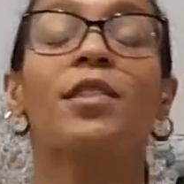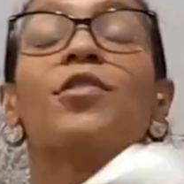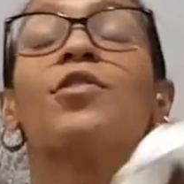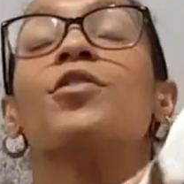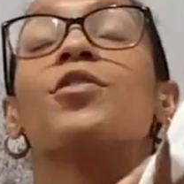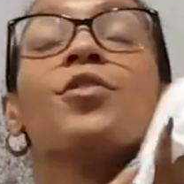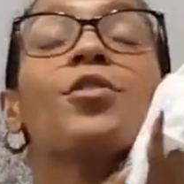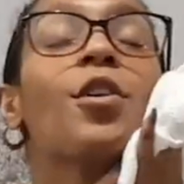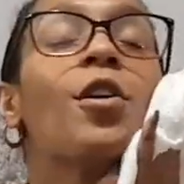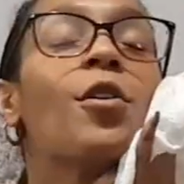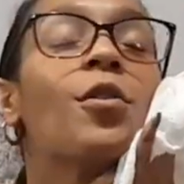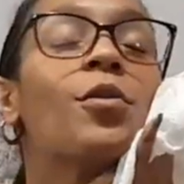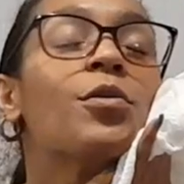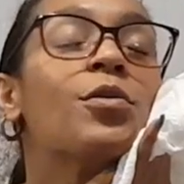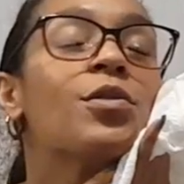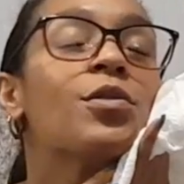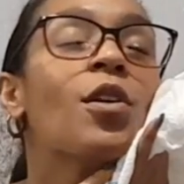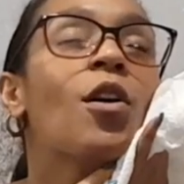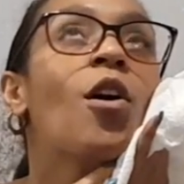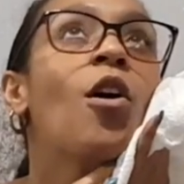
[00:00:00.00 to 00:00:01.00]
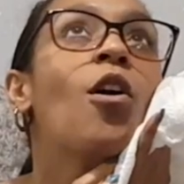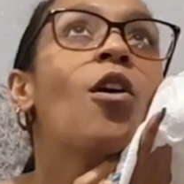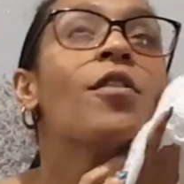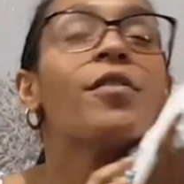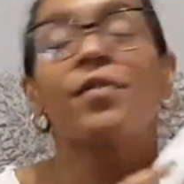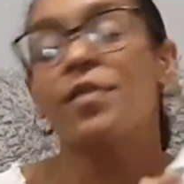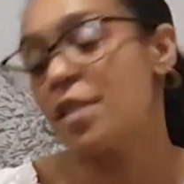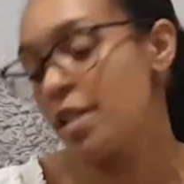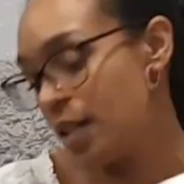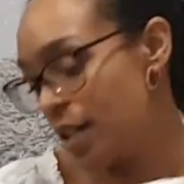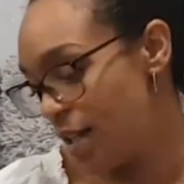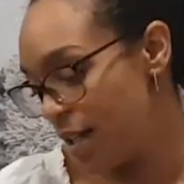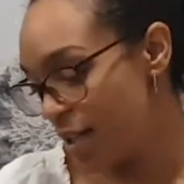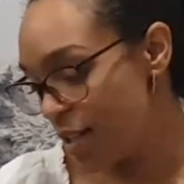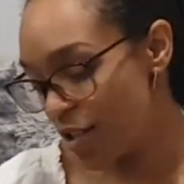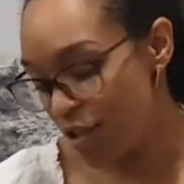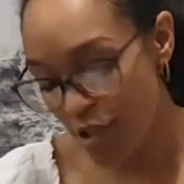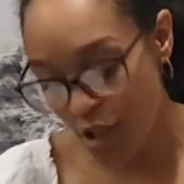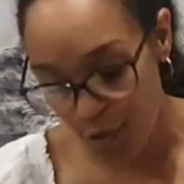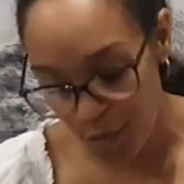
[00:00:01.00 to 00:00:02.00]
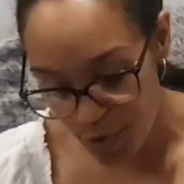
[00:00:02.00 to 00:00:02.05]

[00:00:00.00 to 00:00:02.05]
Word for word: but it's so soft, so